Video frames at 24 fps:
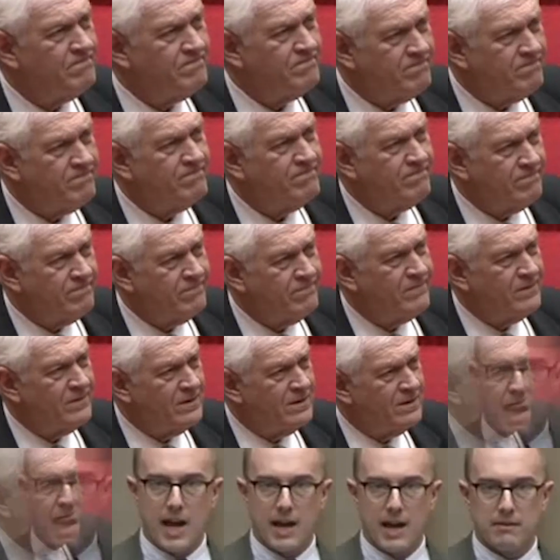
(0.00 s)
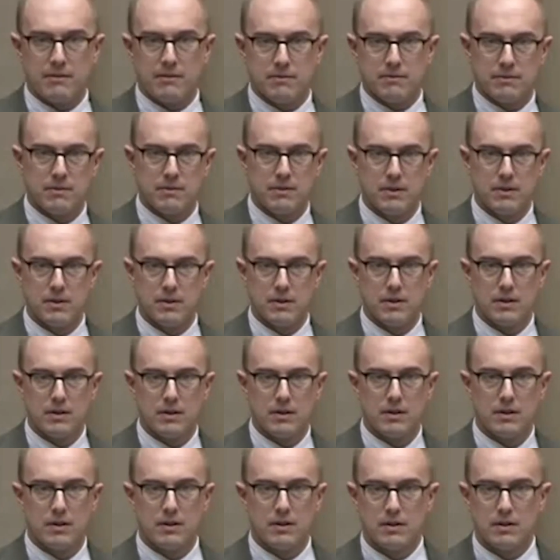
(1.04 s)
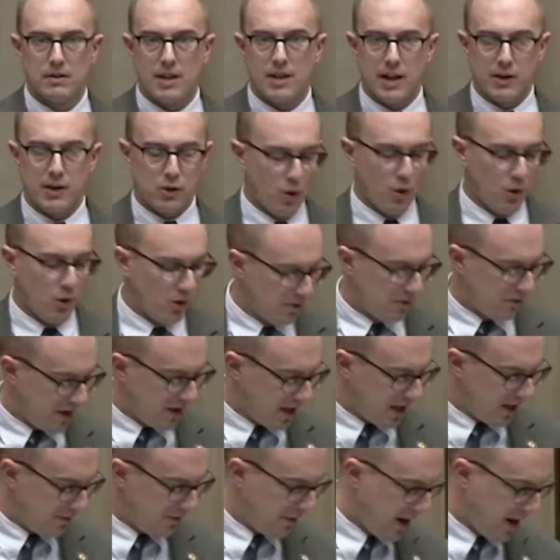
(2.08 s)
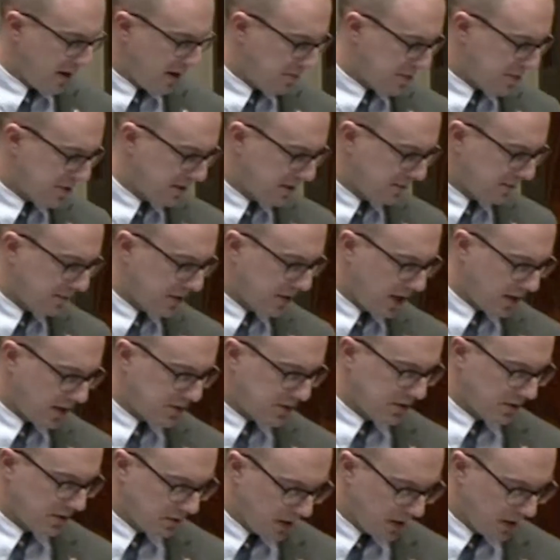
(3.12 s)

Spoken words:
need to meet that goal of 85% reduction. Okay.